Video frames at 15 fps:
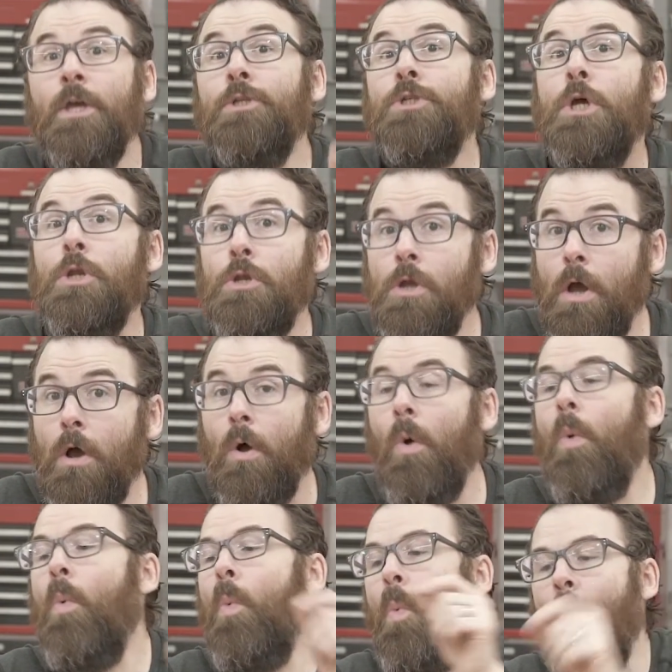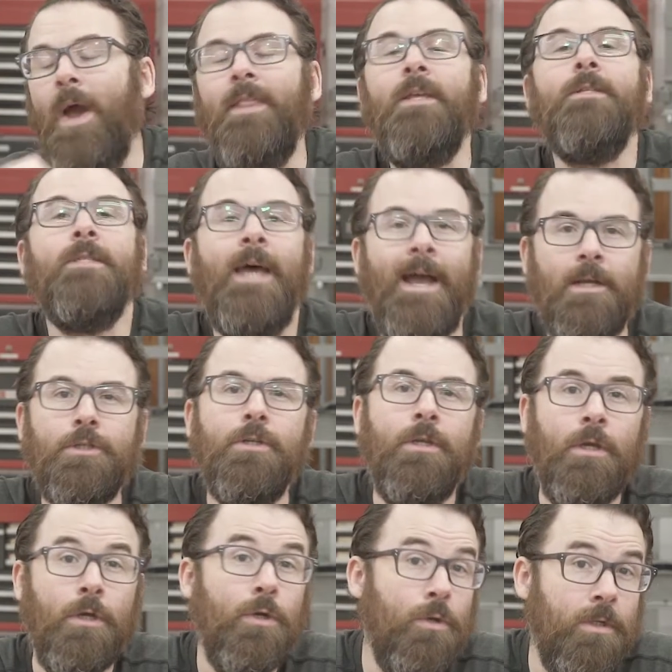to know when it's
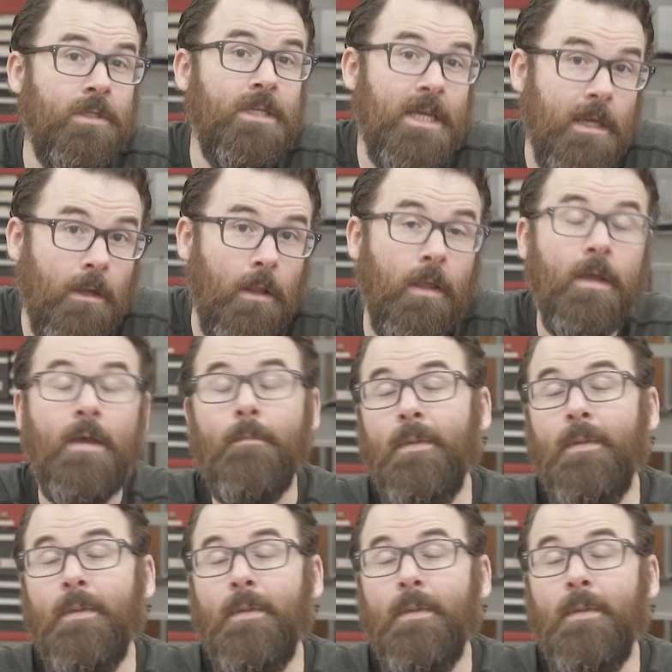actually a good deal.